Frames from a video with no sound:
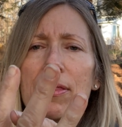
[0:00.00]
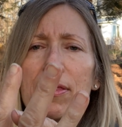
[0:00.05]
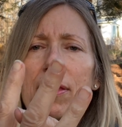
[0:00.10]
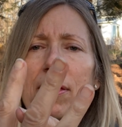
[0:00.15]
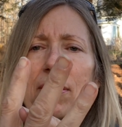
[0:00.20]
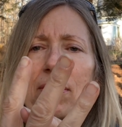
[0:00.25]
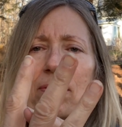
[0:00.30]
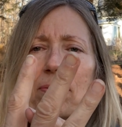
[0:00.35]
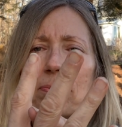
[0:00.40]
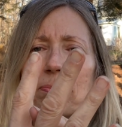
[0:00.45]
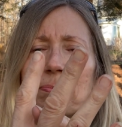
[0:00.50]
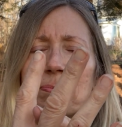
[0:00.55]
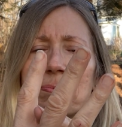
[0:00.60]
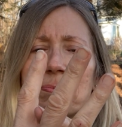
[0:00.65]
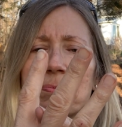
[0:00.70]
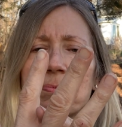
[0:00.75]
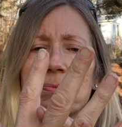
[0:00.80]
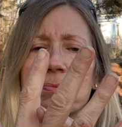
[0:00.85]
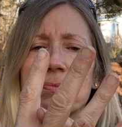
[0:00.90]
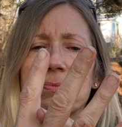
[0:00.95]

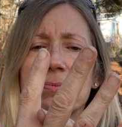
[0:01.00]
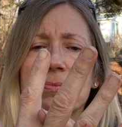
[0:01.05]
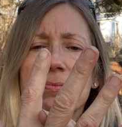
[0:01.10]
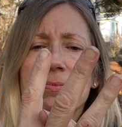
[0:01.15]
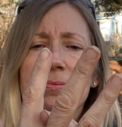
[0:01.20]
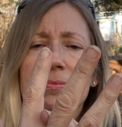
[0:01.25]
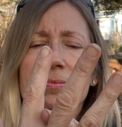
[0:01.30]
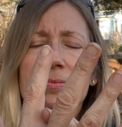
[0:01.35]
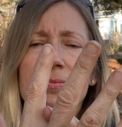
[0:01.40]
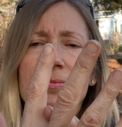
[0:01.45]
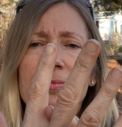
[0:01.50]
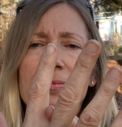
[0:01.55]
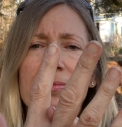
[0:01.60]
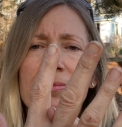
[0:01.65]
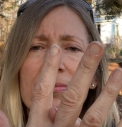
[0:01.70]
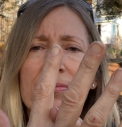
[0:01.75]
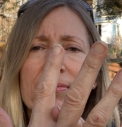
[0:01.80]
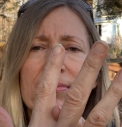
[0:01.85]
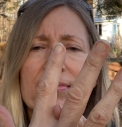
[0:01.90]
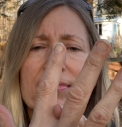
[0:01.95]

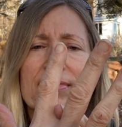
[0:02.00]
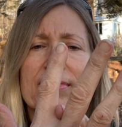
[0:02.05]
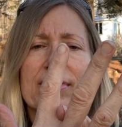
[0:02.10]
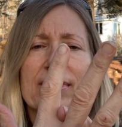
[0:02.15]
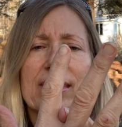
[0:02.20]
Nothing is said.